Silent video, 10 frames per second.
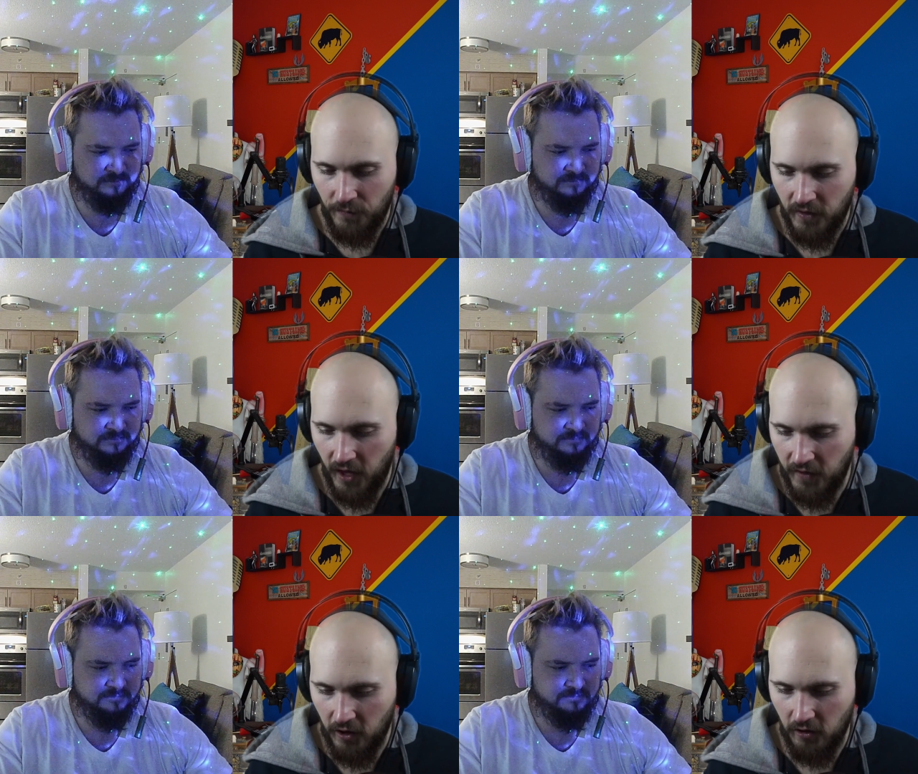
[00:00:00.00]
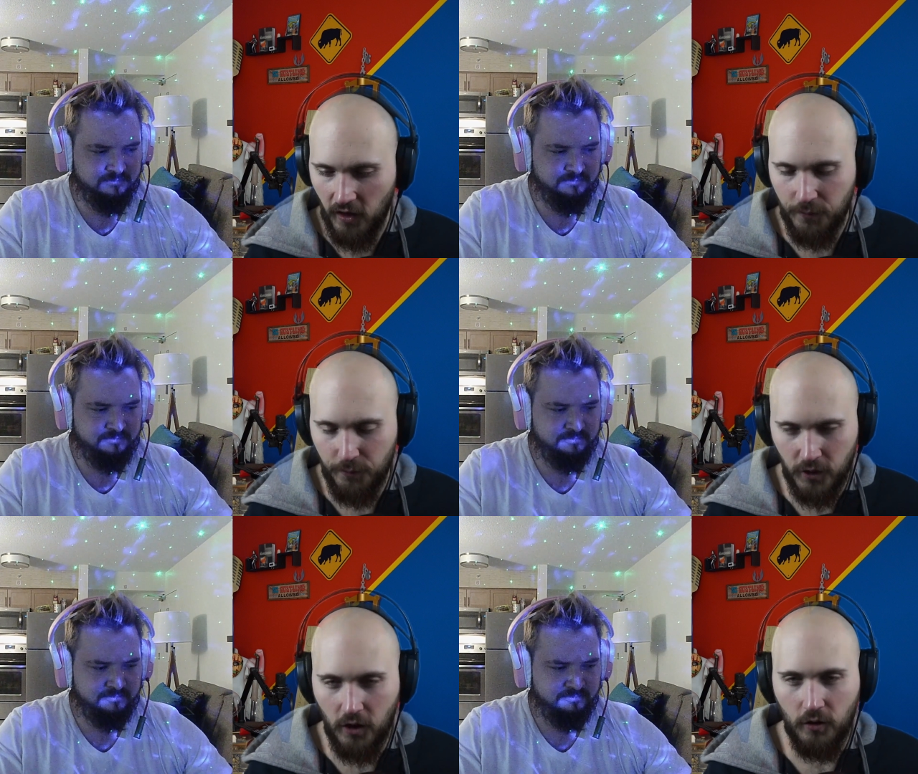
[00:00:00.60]
Speaker 1: And they're like,
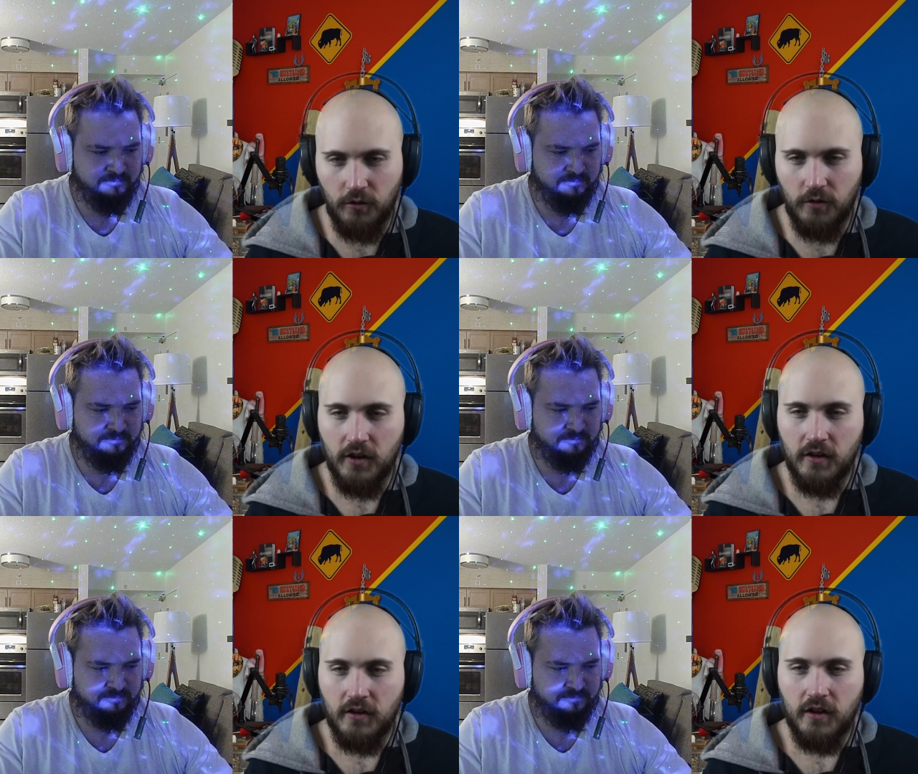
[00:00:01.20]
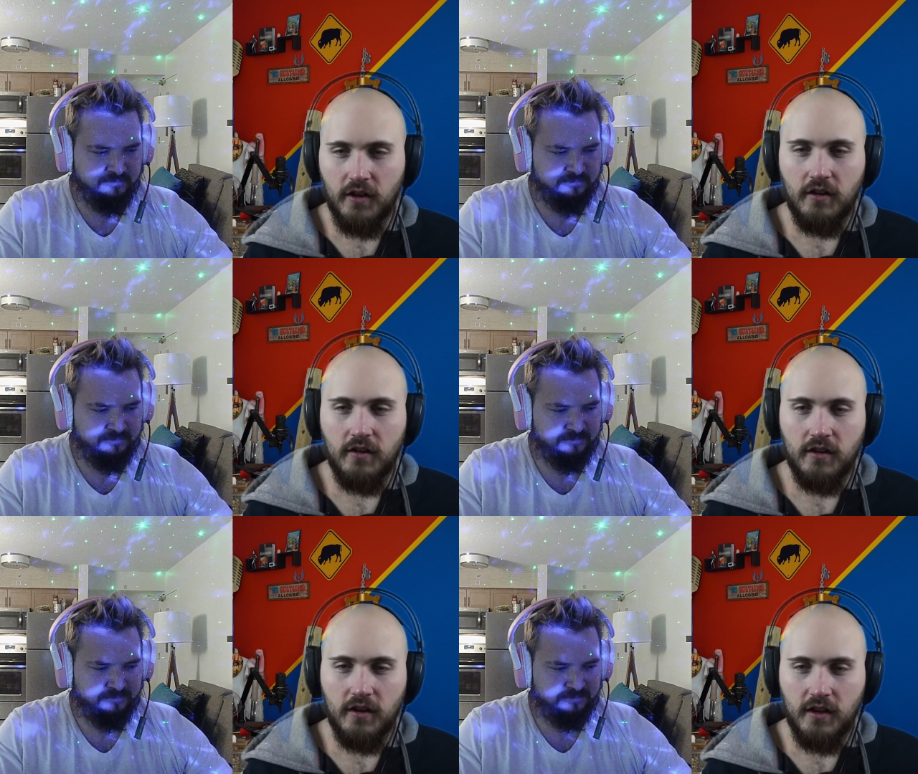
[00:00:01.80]
bro,
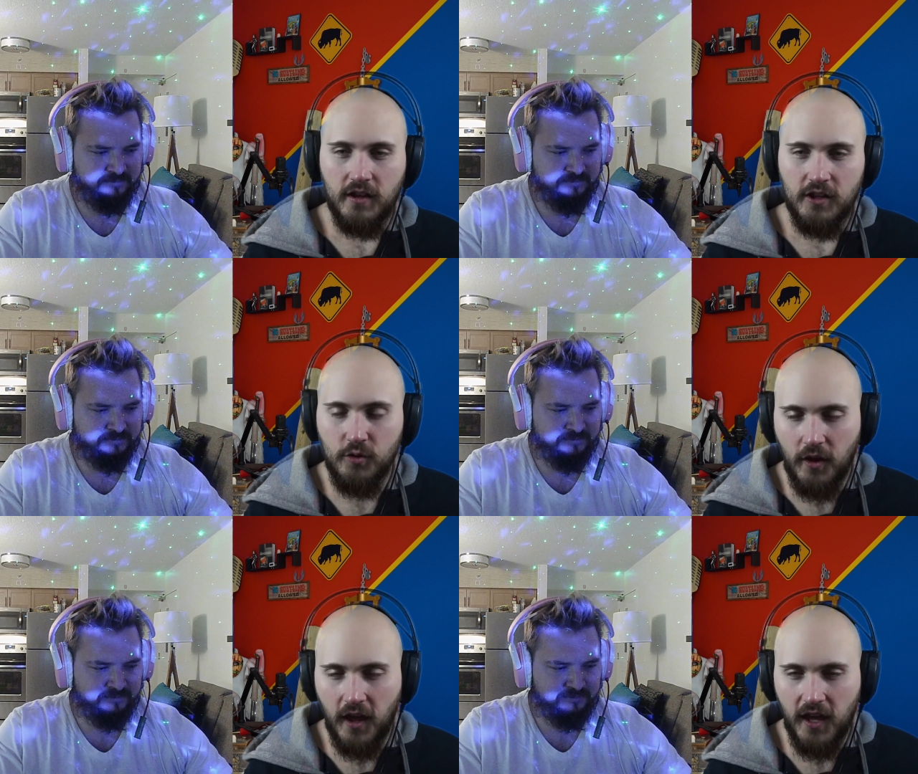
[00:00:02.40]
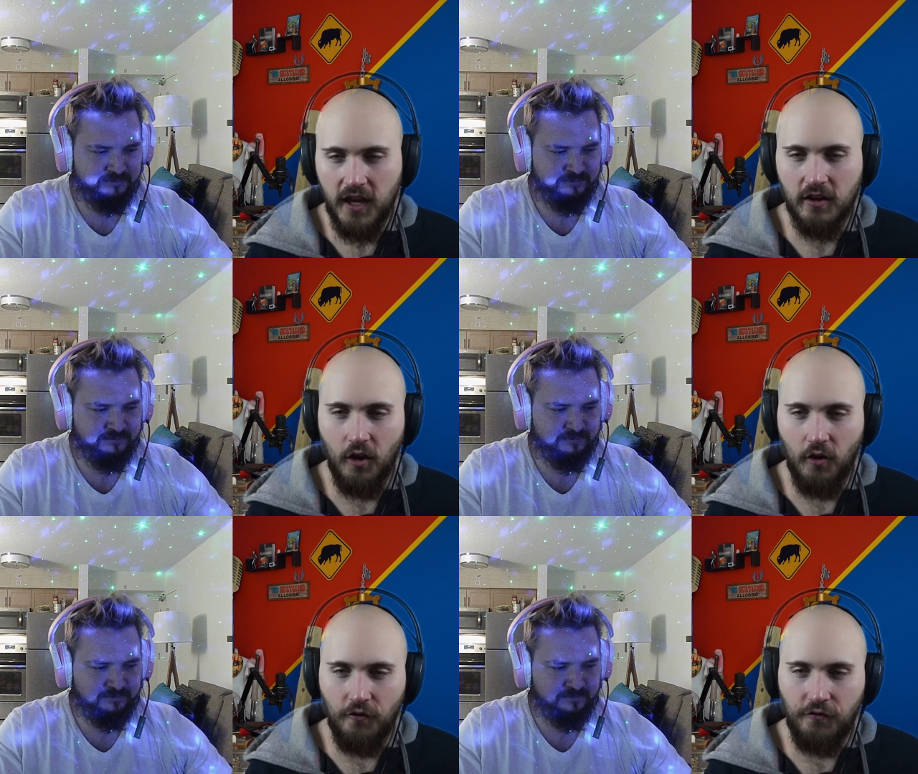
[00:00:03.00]
you can't
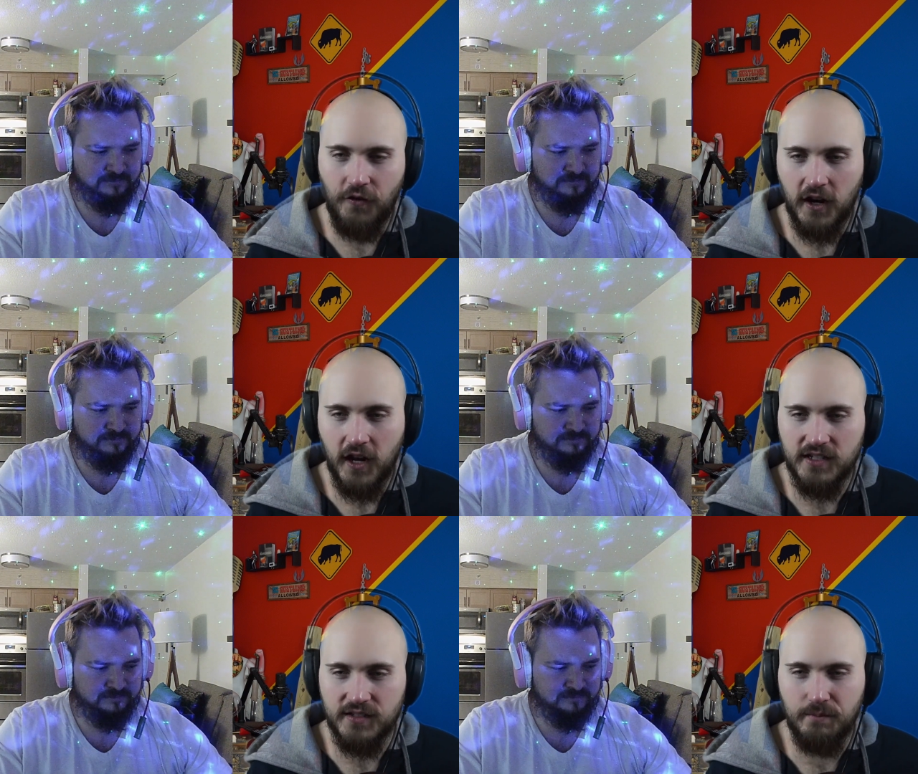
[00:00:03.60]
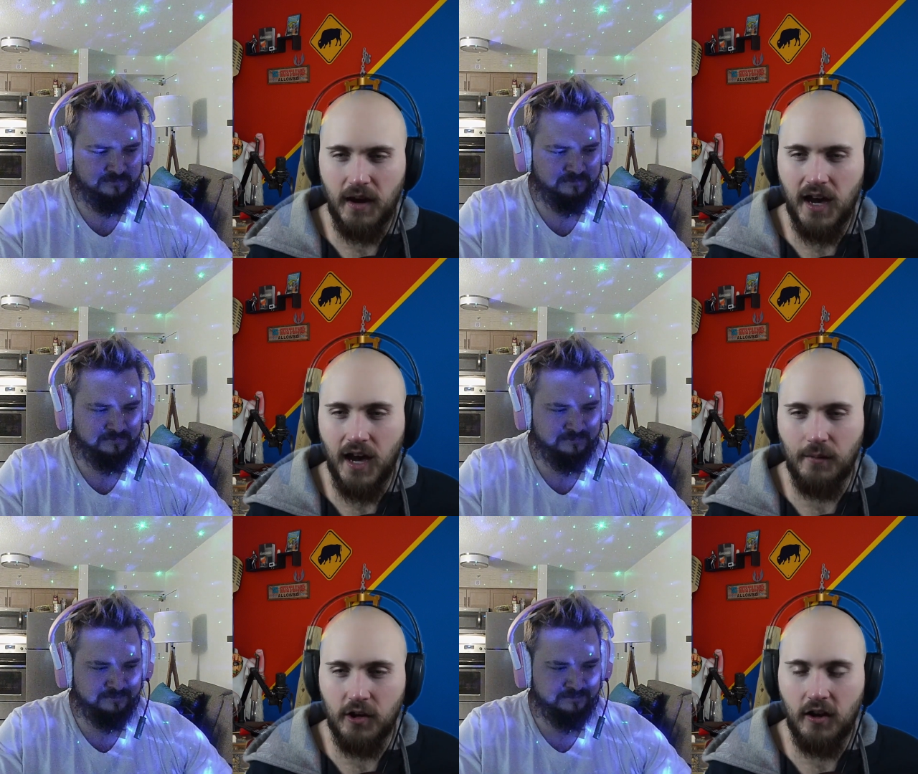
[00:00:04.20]
go fuck his
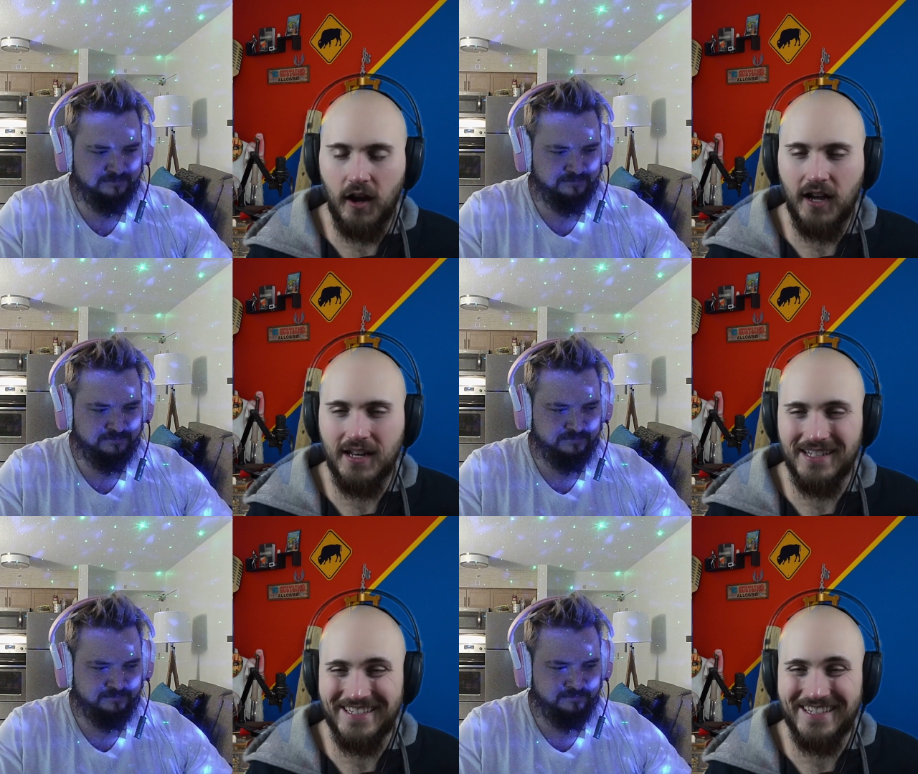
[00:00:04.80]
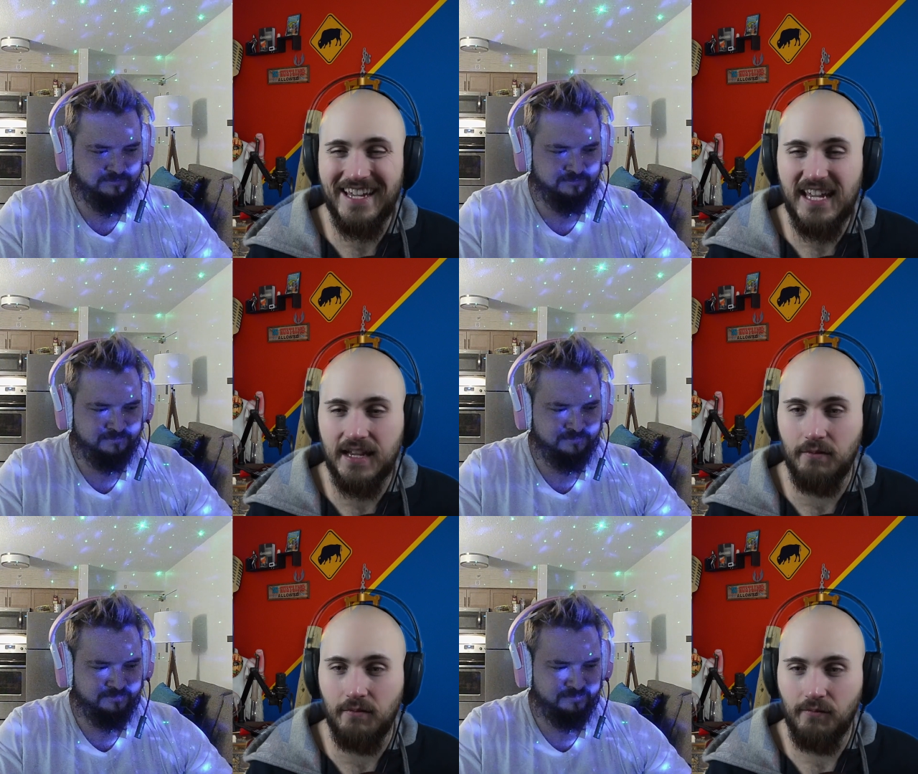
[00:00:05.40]
mom. You're on his
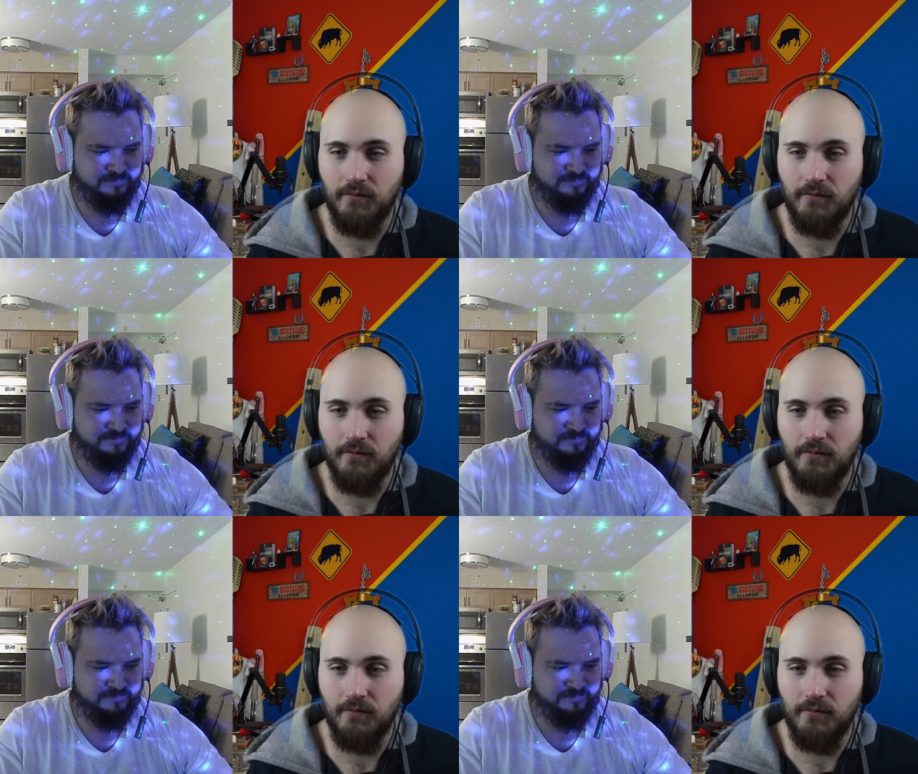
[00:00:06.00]
team.